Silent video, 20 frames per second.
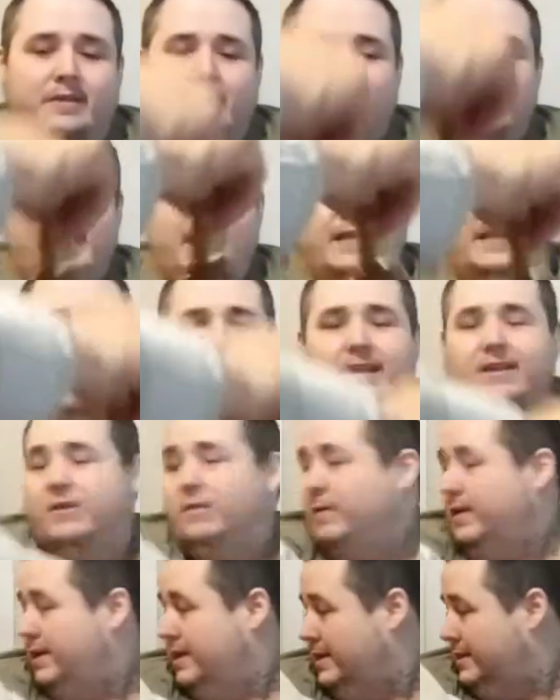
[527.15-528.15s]
They, they know
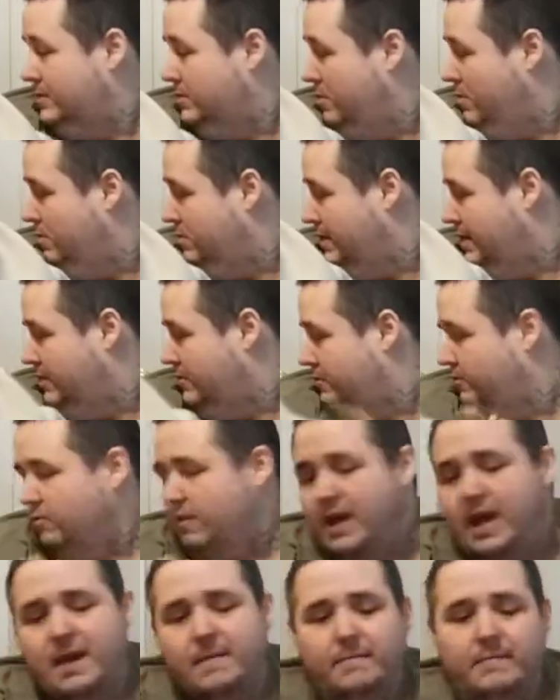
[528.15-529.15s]
what it is. Holy
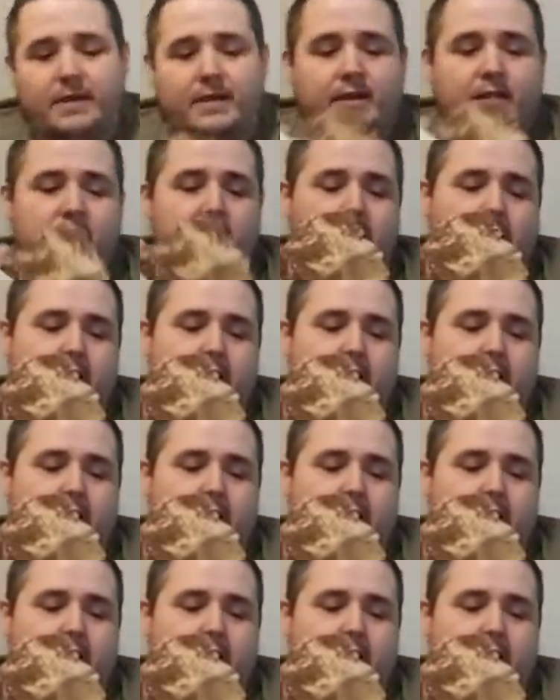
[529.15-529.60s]
crap, man.